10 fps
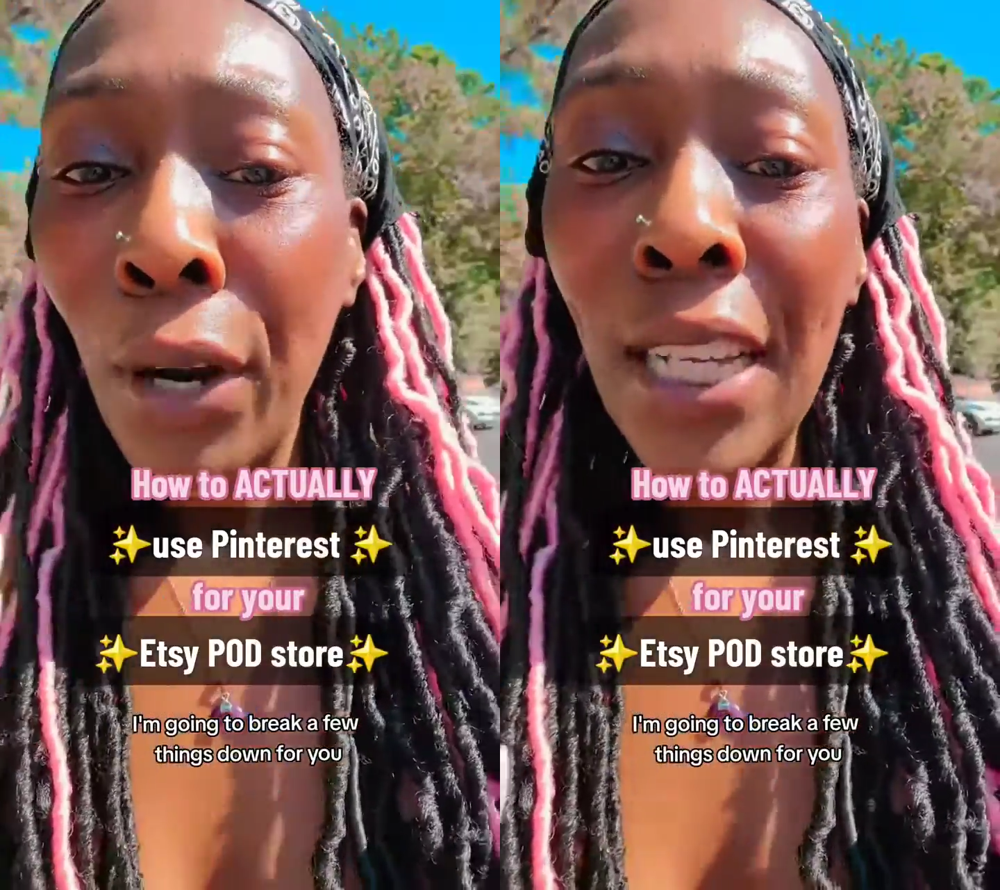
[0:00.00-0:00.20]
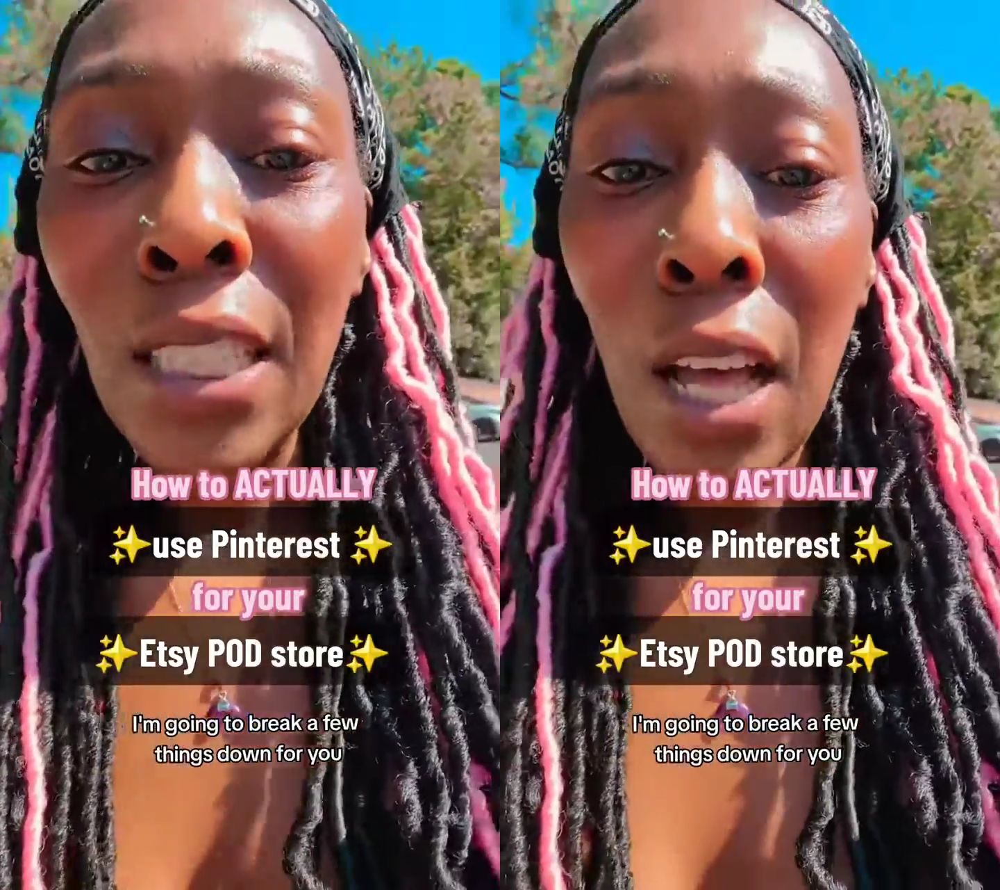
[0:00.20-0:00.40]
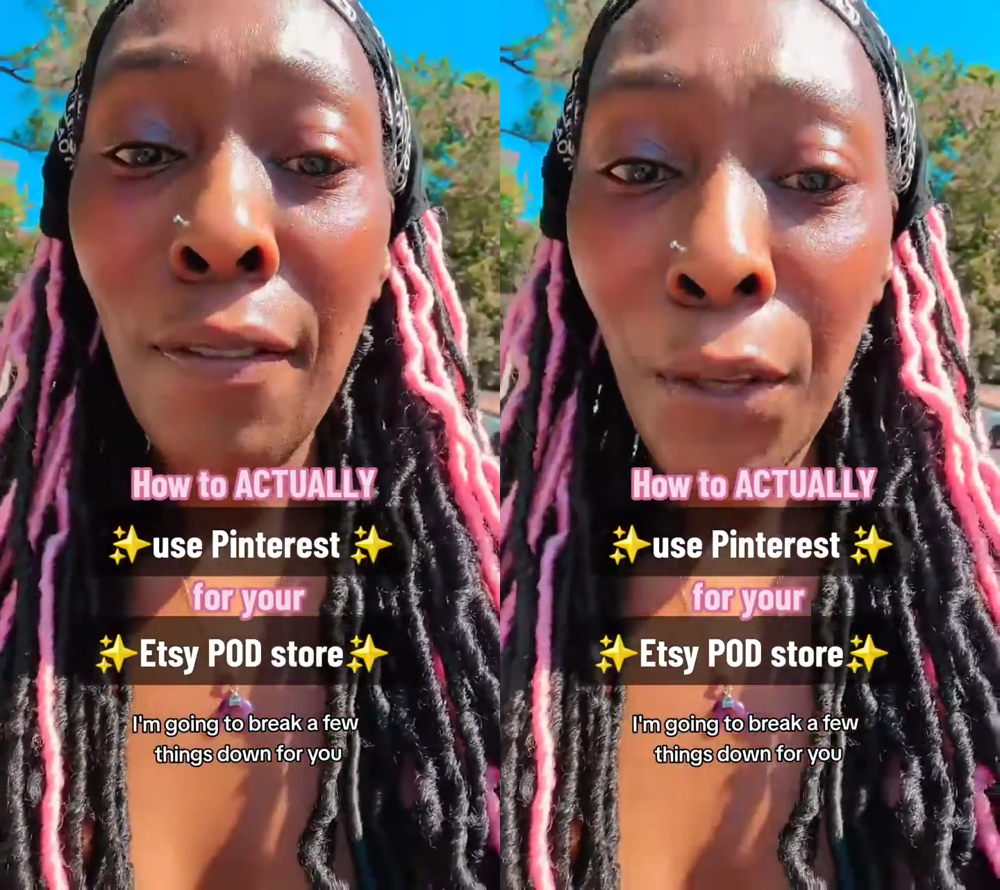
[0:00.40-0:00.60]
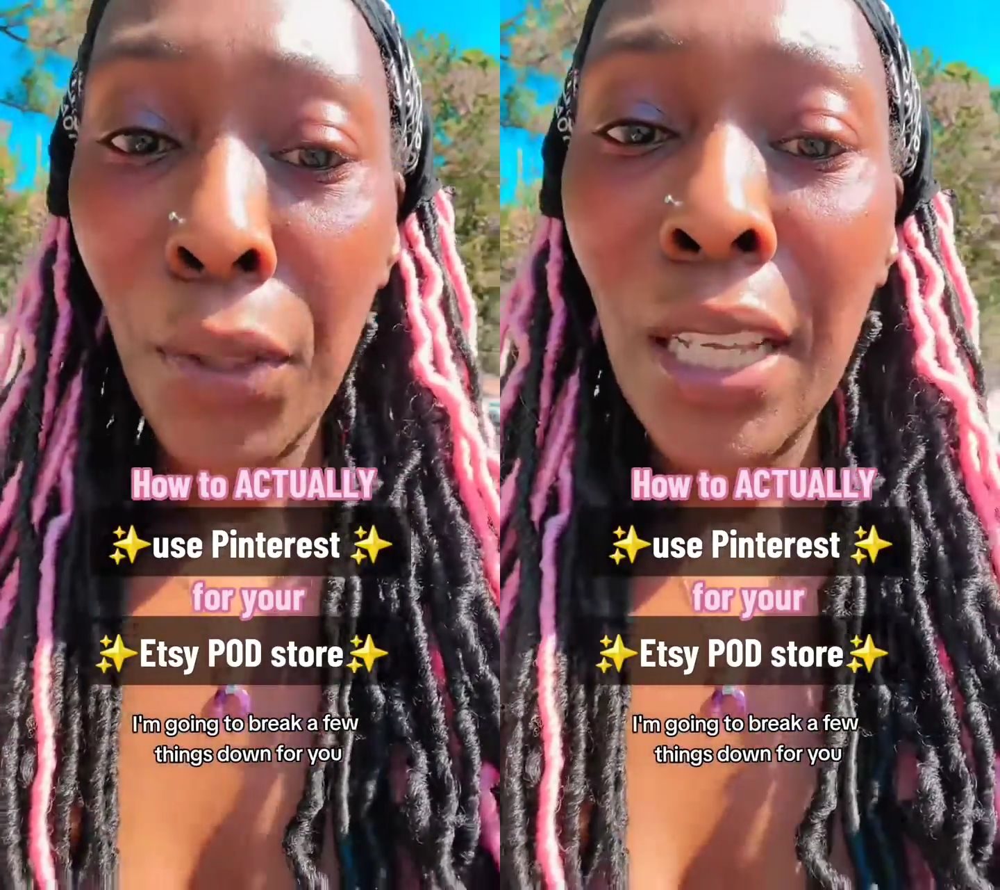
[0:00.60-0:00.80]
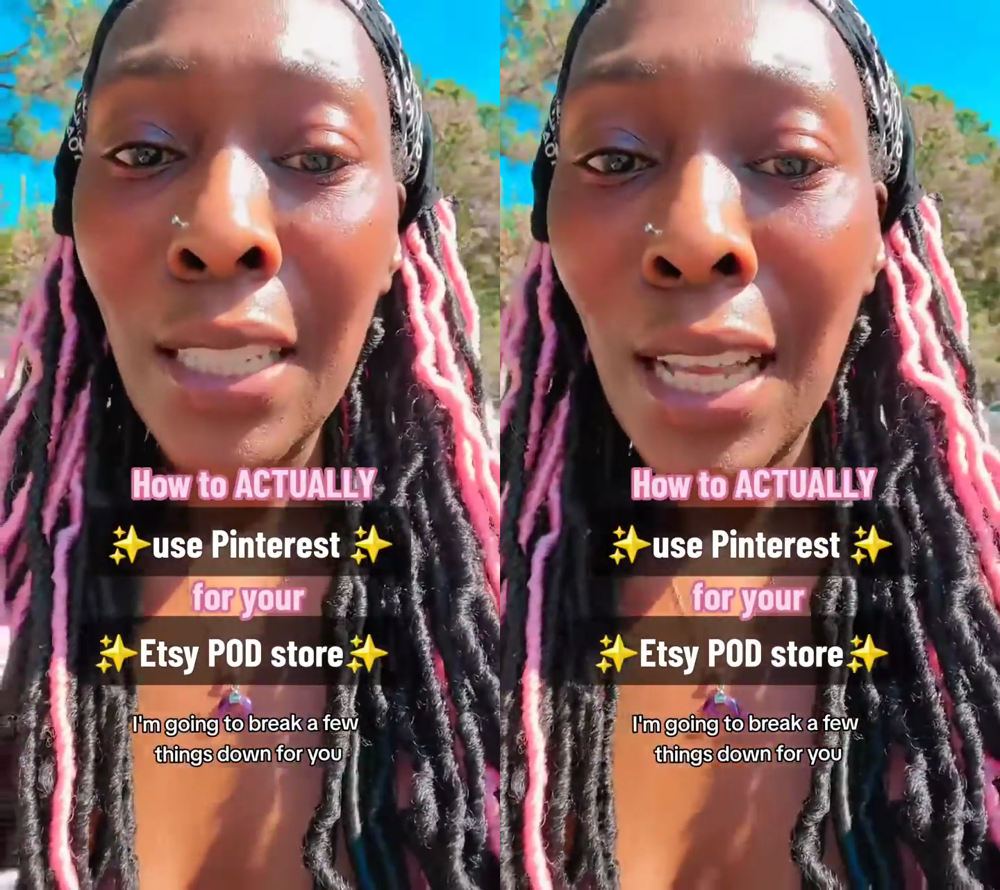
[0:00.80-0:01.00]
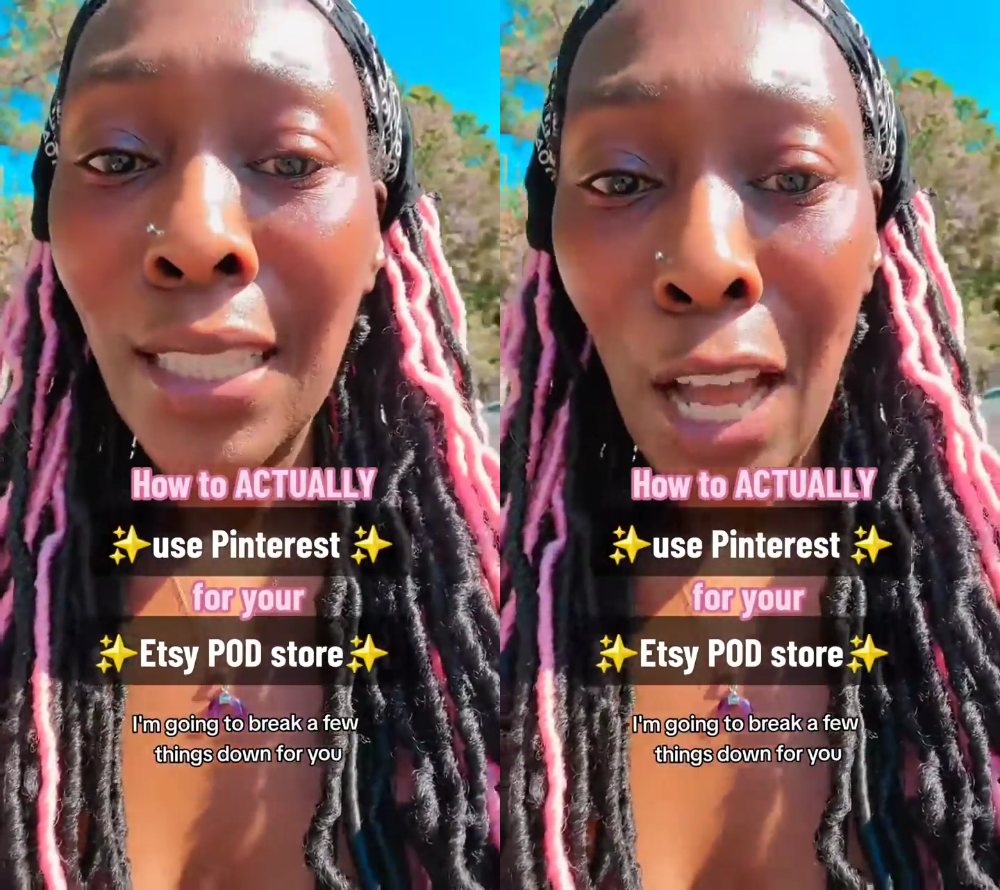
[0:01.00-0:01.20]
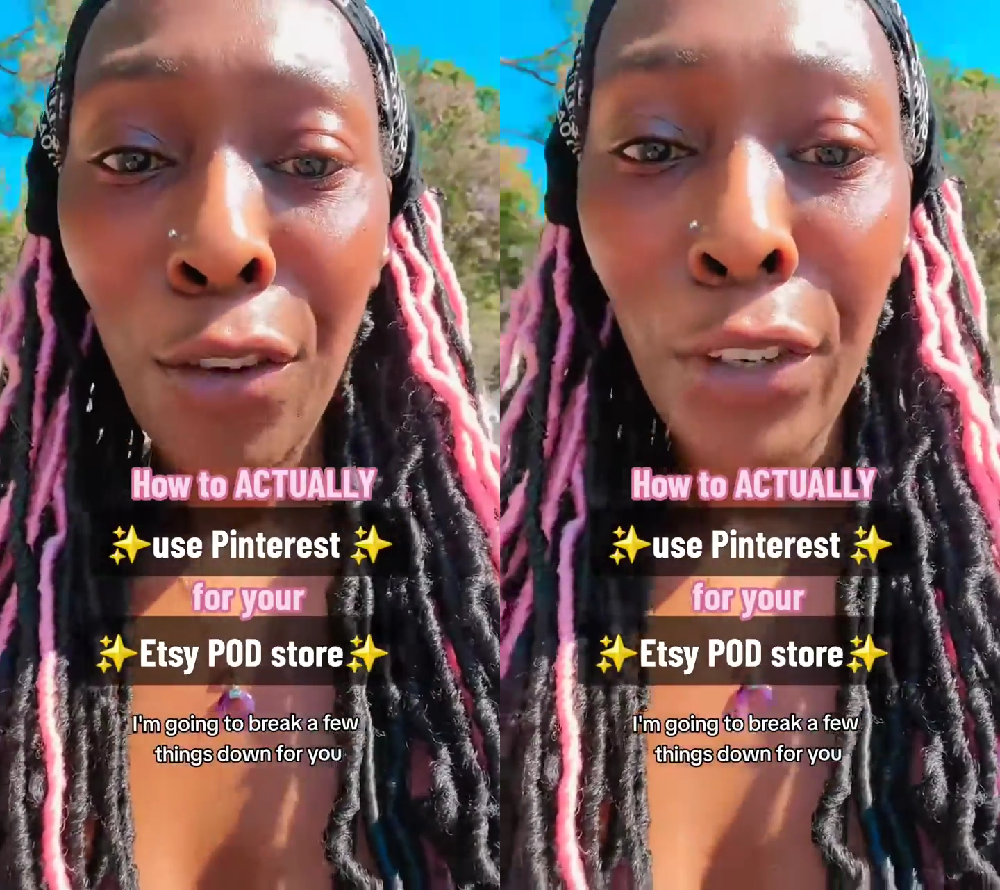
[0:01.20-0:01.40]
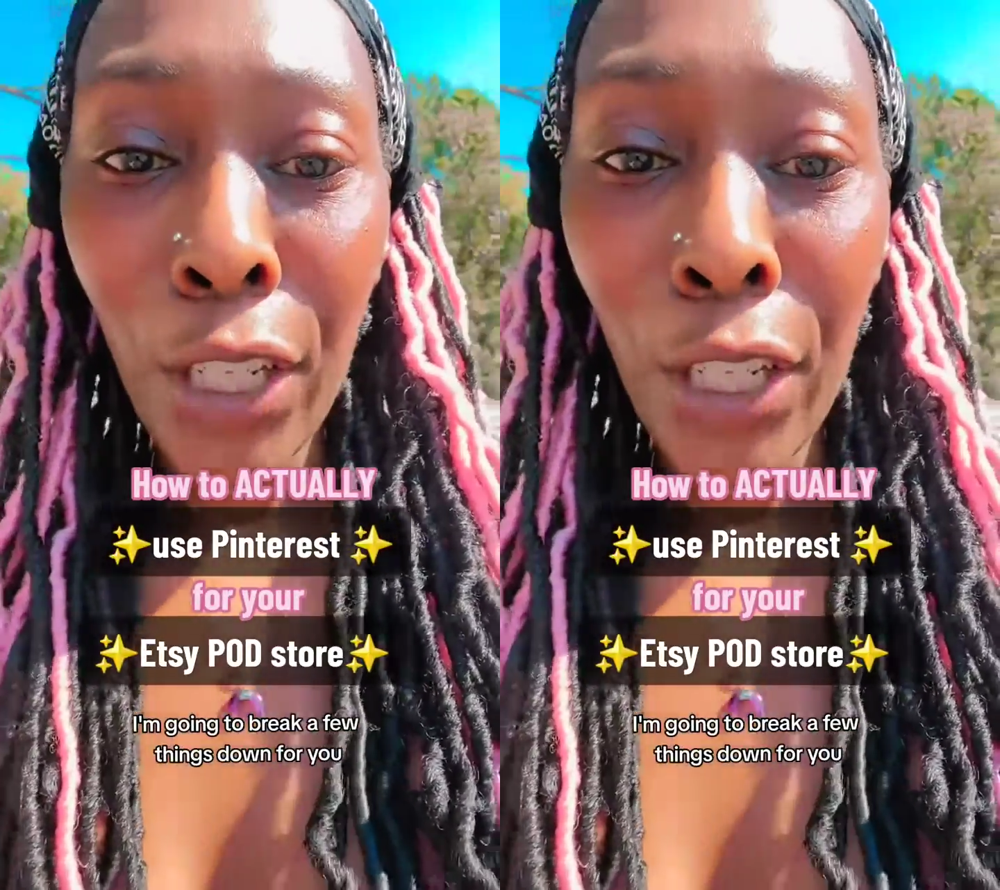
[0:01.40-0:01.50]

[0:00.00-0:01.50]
a few things down for you.